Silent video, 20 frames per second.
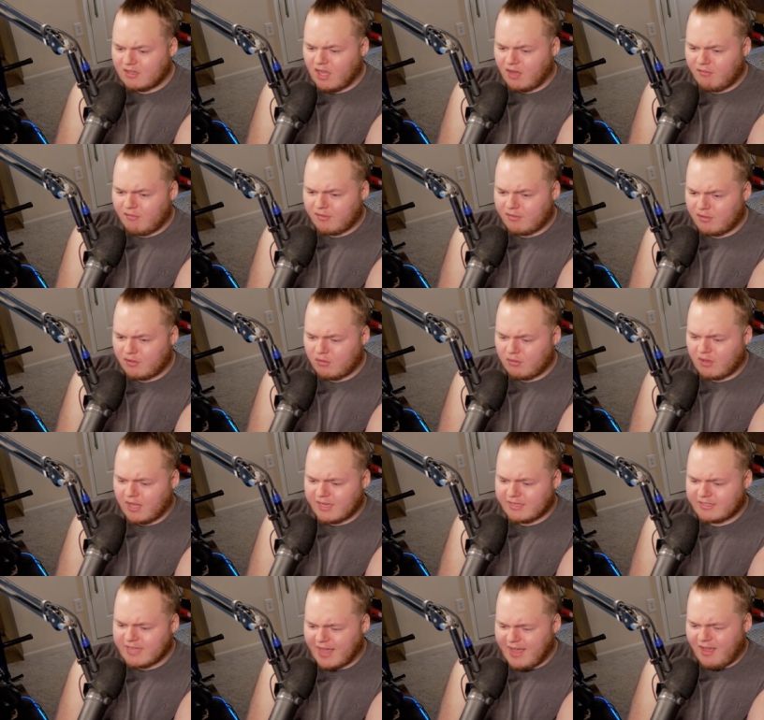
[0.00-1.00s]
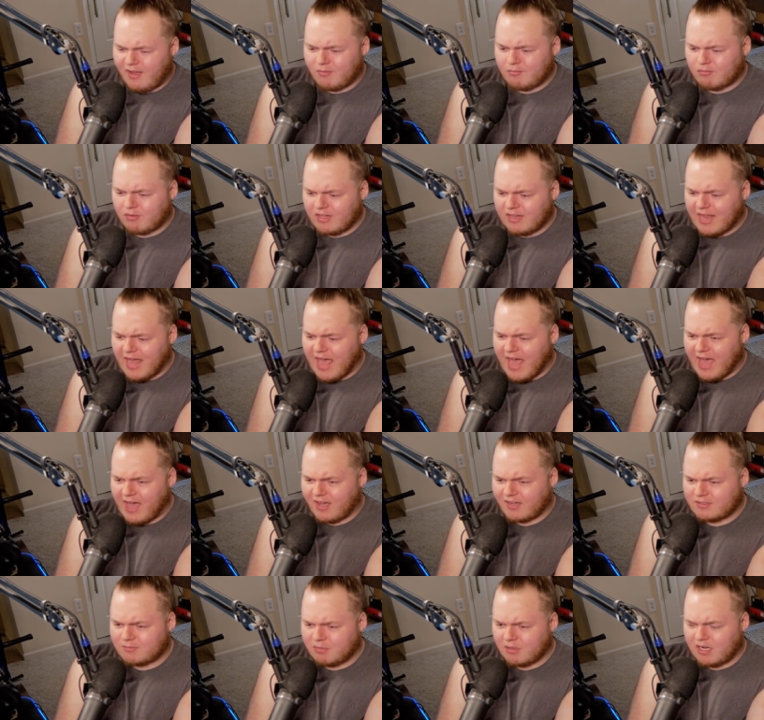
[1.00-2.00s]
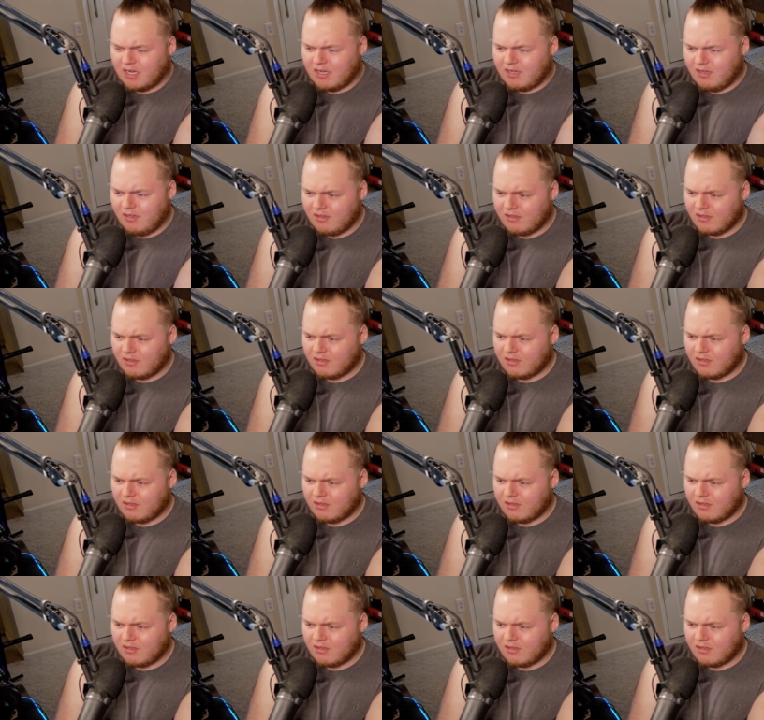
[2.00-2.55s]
in love with you, like, damn, relax, bruh.